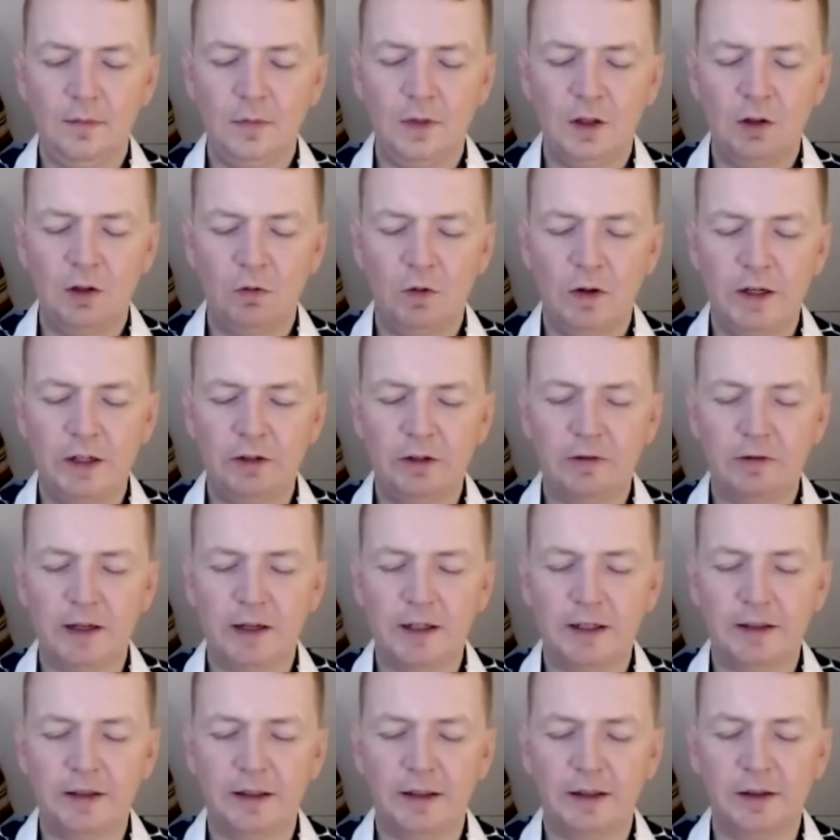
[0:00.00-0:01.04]
And when you're
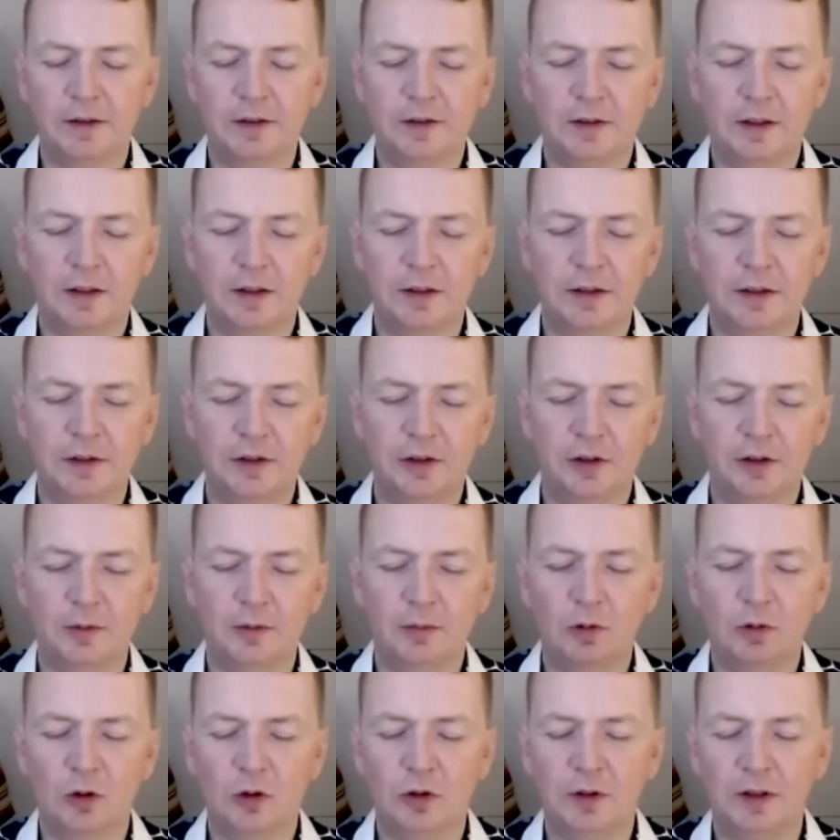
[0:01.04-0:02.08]
ready, then starting to
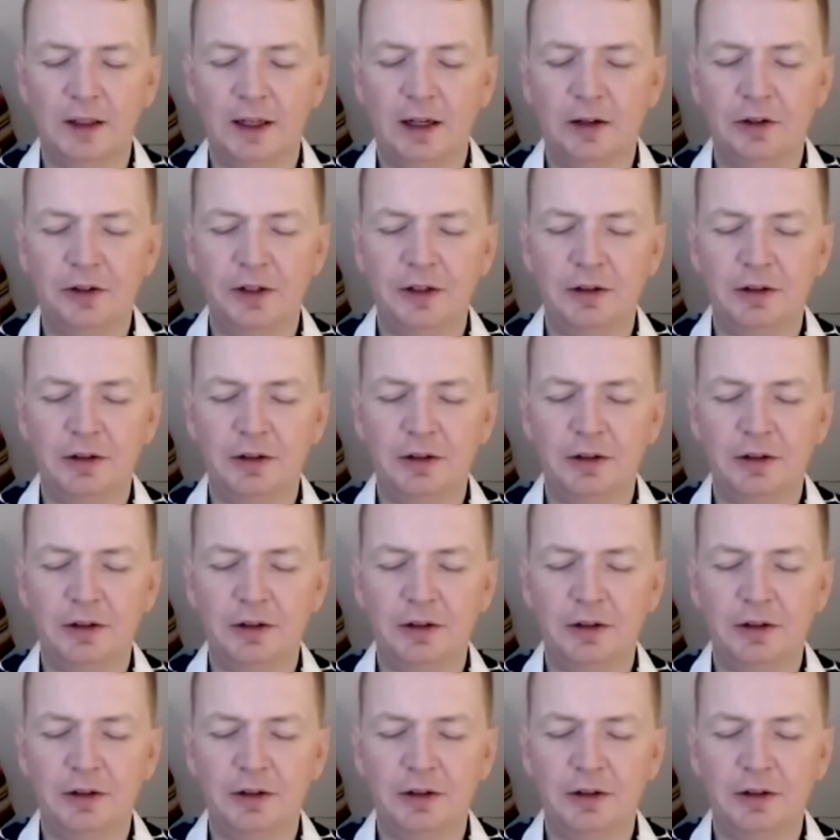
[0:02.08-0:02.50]
broaden out